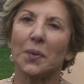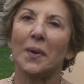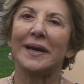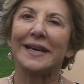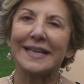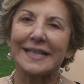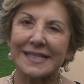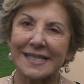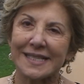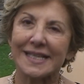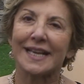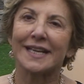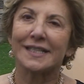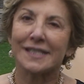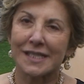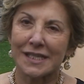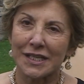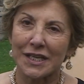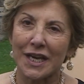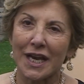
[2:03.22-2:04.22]

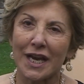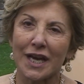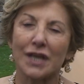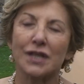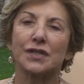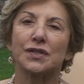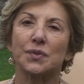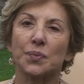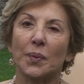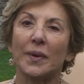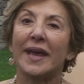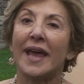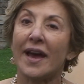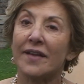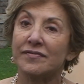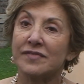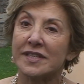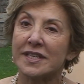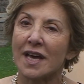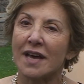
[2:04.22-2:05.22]
26 years, we
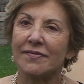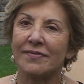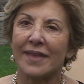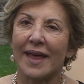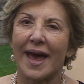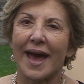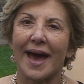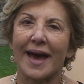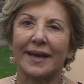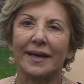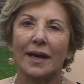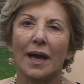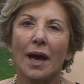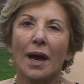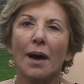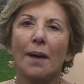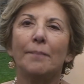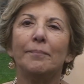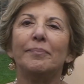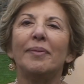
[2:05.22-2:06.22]
have done that.
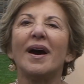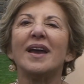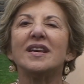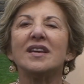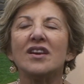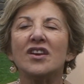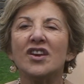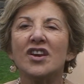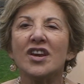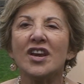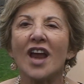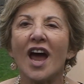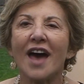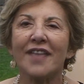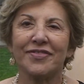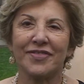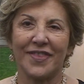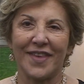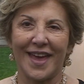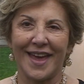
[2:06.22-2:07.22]
But
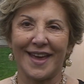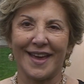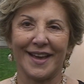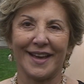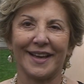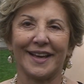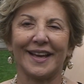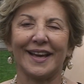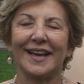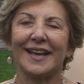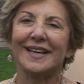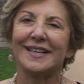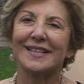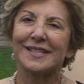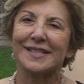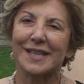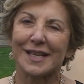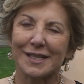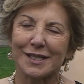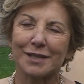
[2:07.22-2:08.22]
nothing
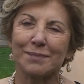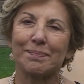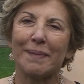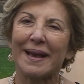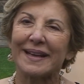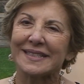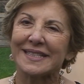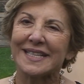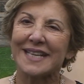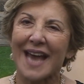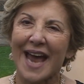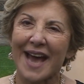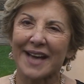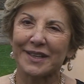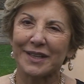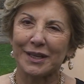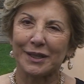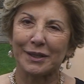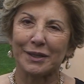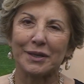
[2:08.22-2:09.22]
is as
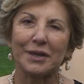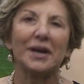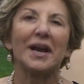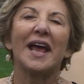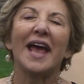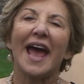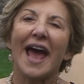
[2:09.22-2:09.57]
spectacular